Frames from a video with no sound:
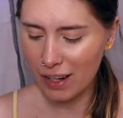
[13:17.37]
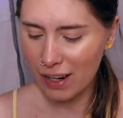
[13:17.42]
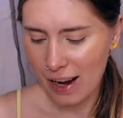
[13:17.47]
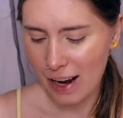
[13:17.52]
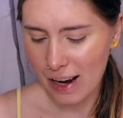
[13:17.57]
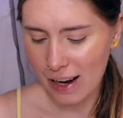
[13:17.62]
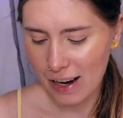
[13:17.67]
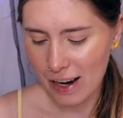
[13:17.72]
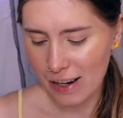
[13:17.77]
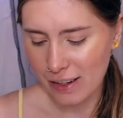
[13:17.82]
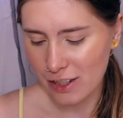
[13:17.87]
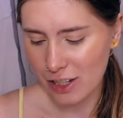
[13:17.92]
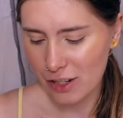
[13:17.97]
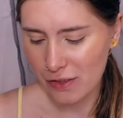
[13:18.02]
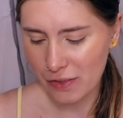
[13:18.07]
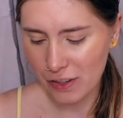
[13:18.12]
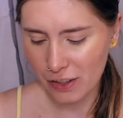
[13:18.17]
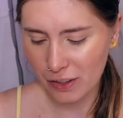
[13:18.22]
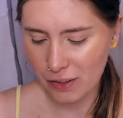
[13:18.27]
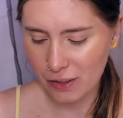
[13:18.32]
And I just
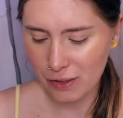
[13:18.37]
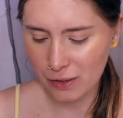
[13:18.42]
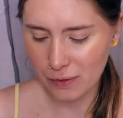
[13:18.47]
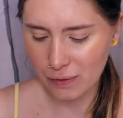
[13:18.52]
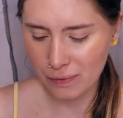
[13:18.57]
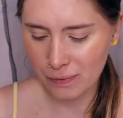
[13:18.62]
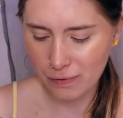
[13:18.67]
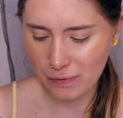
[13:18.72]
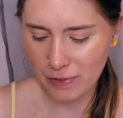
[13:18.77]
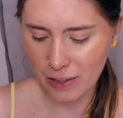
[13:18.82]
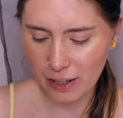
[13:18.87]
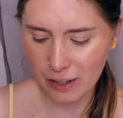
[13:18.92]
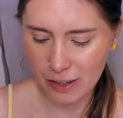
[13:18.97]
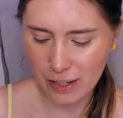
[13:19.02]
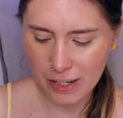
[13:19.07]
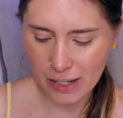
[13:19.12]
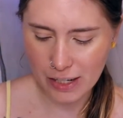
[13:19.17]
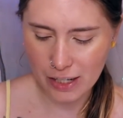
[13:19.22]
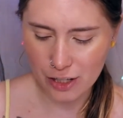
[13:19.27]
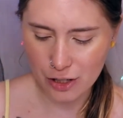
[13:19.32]
feel
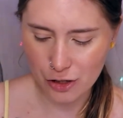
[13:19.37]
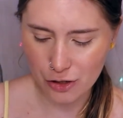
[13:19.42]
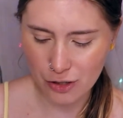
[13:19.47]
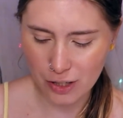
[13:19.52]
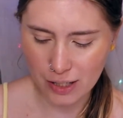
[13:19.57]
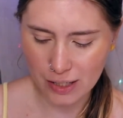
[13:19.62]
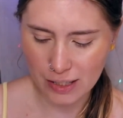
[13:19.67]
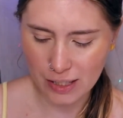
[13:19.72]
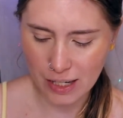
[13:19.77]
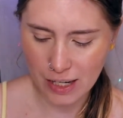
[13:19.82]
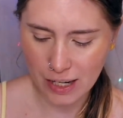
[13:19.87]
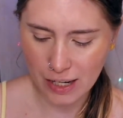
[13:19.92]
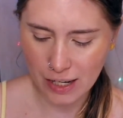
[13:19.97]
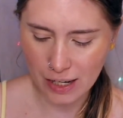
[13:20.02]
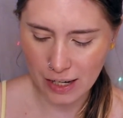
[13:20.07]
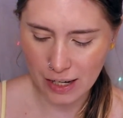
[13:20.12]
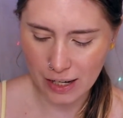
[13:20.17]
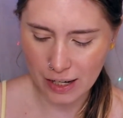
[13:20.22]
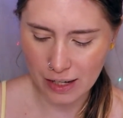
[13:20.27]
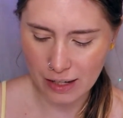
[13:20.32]
very constricted,
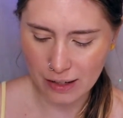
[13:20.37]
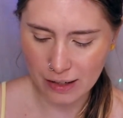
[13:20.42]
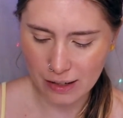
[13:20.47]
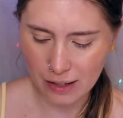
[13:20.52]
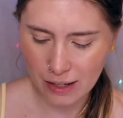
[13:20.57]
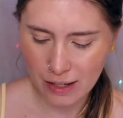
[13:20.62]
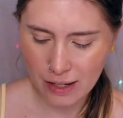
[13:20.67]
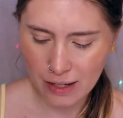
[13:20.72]
and